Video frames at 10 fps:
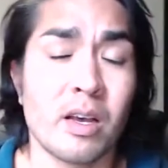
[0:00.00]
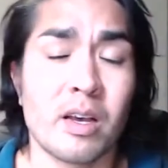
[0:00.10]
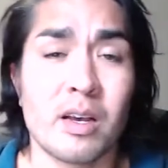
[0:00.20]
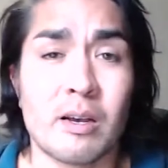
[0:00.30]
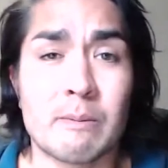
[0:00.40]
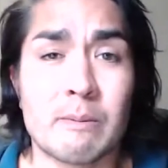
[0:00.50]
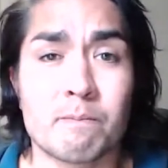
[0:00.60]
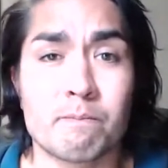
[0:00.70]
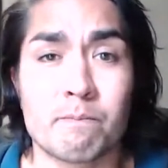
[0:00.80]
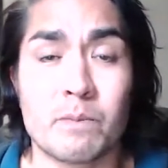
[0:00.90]

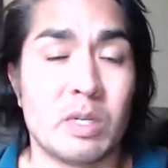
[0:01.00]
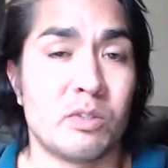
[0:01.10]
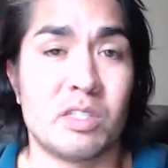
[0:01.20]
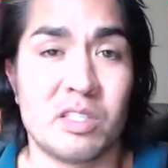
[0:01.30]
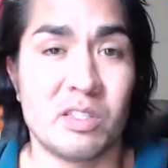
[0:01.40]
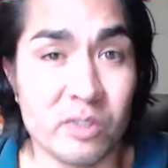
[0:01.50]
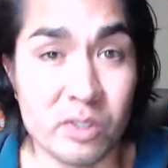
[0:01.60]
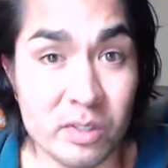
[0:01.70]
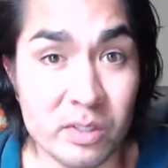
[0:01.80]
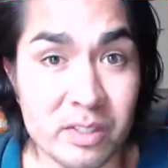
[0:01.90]
Um, you know, CC
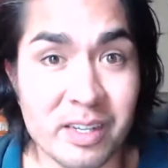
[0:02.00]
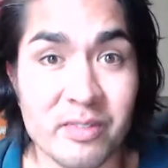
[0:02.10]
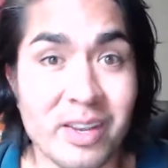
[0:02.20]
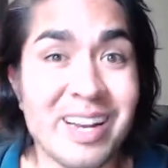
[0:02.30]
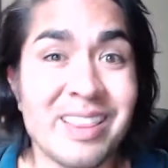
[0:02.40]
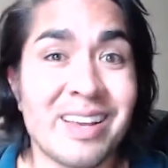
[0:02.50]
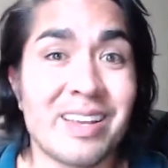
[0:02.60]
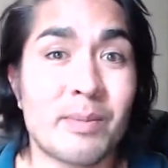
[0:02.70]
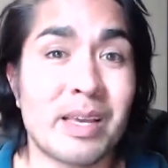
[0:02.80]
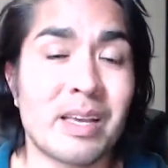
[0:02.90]
Filson stuff, anything I can
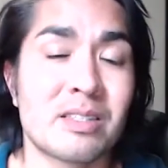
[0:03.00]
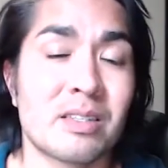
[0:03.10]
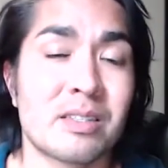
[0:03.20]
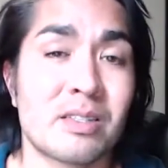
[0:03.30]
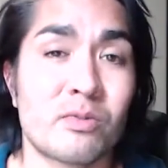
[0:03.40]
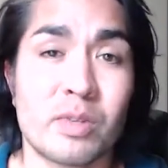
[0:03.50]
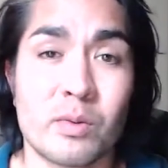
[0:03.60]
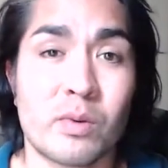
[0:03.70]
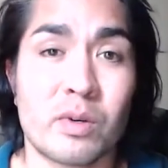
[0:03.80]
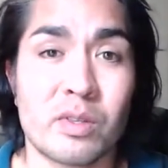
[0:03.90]
get my hands on that's really
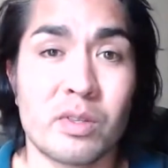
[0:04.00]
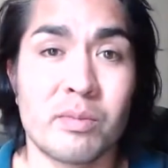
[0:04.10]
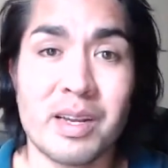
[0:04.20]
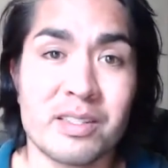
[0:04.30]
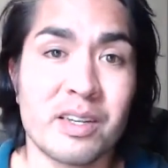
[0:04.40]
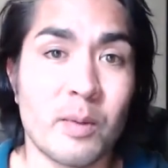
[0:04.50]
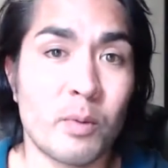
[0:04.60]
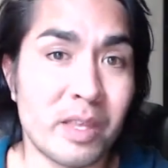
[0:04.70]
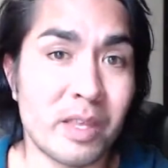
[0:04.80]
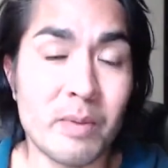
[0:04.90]
worth my time
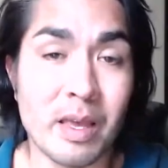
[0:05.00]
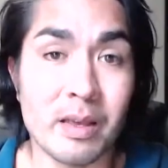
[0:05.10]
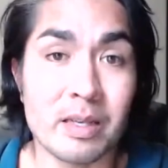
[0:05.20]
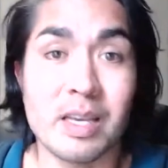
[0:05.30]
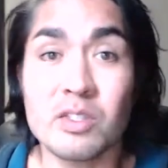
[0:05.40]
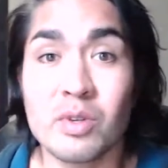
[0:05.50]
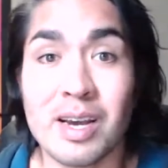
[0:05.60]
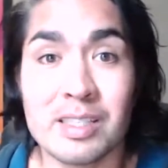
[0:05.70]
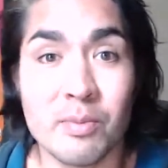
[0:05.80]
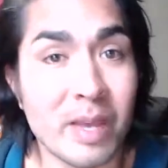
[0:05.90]
with eBay. Because as you
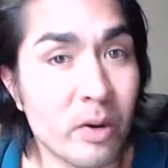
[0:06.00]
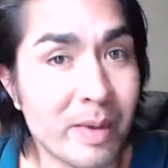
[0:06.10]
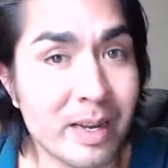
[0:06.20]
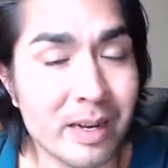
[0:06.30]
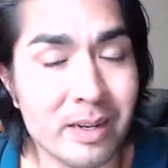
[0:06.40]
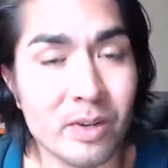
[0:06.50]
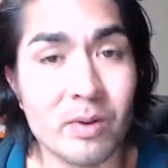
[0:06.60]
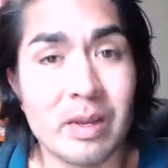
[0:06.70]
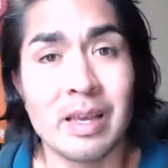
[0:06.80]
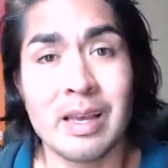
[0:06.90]
guys may or may not
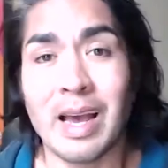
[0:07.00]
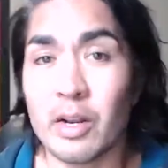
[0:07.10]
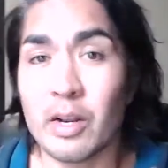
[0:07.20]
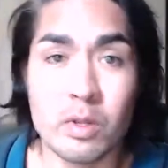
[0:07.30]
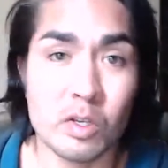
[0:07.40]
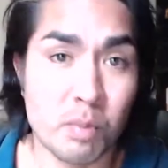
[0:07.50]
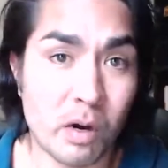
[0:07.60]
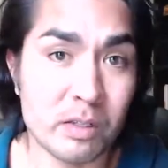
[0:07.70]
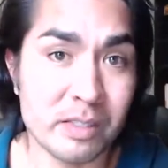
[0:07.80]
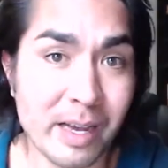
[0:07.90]
know, I do this
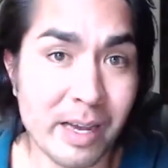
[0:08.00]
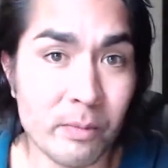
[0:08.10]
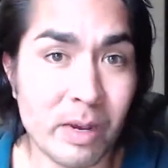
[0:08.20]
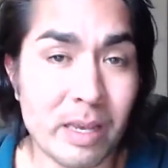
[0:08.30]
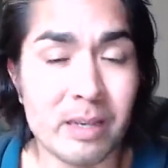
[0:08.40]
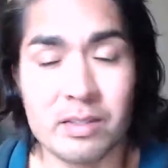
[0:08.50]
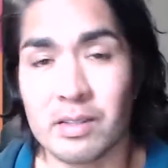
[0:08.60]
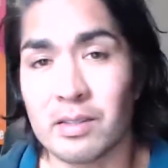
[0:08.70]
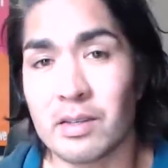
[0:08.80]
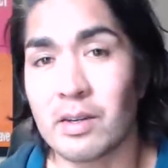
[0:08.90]
part time, right? Because
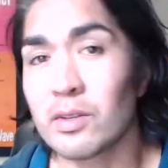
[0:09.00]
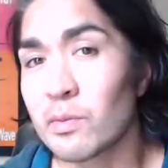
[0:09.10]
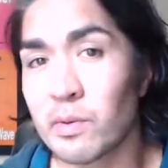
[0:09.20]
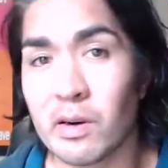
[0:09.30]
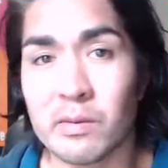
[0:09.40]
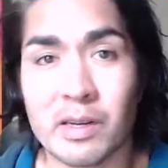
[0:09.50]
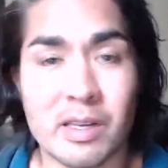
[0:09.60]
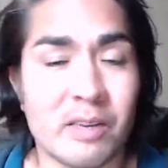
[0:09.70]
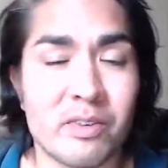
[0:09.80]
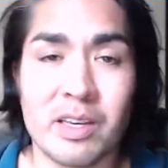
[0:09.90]
uh, the other part of my
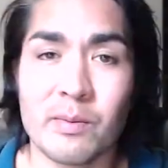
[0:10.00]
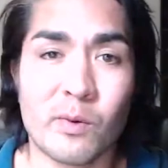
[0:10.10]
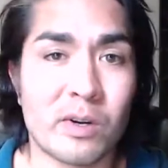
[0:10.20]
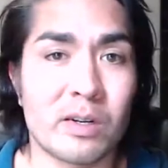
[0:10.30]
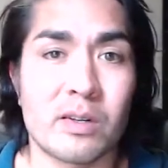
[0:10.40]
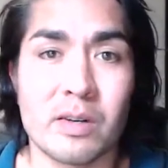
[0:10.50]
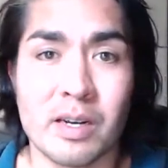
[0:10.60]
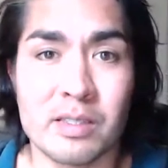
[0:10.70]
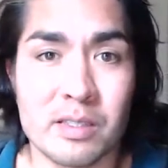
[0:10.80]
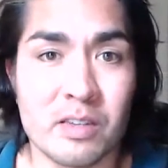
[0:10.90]
life, I am working on all
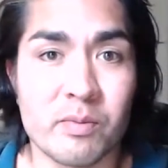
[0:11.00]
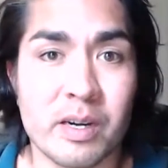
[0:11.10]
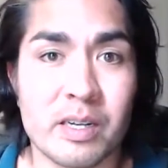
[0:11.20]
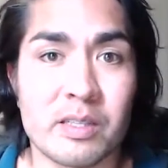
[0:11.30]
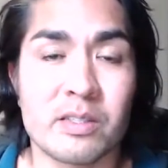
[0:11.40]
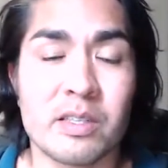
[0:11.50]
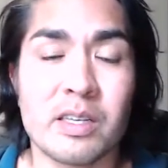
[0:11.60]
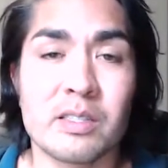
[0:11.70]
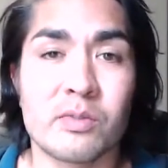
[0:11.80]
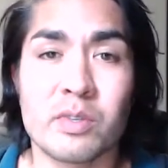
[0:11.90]
kinds of stuff behind the
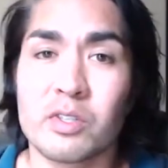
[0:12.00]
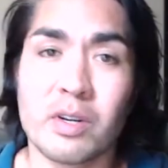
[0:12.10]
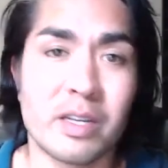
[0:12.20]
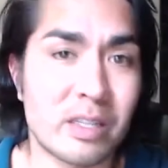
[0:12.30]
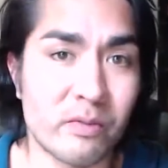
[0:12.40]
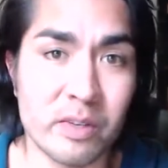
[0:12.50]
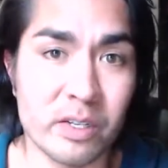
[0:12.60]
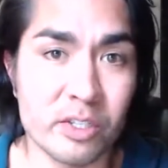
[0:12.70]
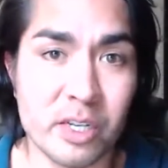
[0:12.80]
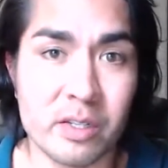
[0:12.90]
scenes and really trying to get the
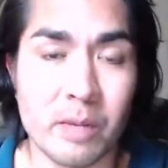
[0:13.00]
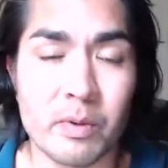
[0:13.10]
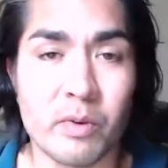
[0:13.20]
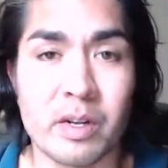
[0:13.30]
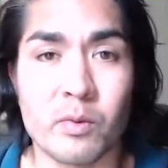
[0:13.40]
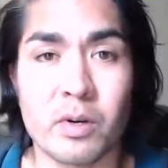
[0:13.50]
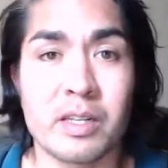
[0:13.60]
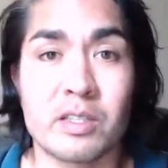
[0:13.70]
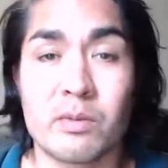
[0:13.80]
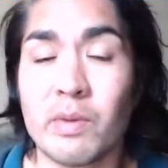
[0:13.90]
fitness channel up and running where it
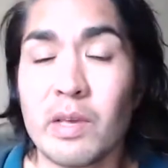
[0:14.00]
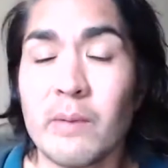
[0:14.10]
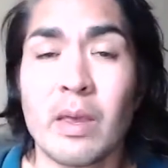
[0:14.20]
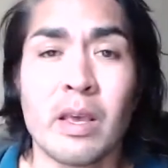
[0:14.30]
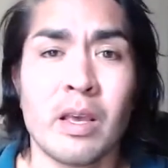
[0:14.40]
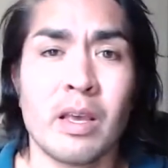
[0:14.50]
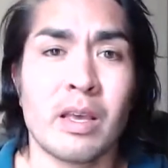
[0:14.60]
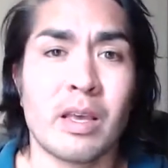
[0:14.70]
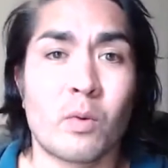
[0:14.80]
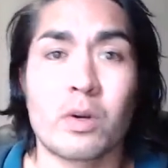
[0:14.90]
needs to be
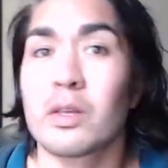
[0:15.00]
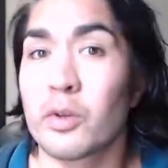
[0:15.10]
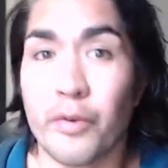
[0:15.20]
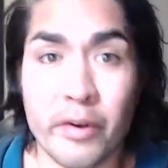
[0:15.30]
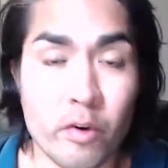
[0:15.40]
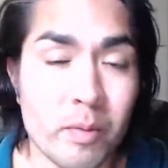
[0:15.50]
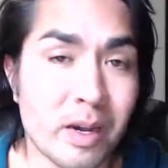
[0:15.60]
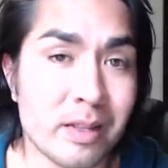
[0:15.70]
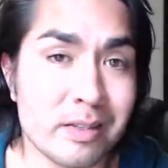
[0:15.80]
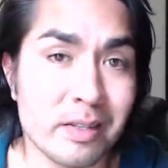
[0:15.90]
and working on the green room
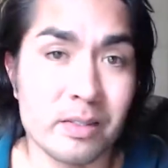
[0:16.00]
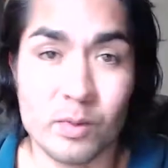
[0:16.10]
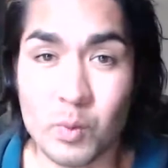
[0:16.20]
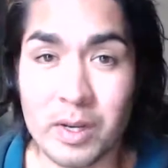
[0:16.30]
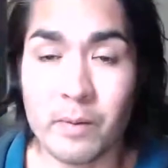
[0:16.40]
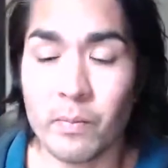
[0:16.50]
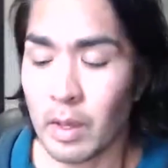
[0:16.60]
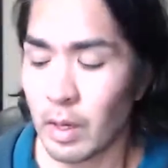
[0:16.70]
behind the scenes as well.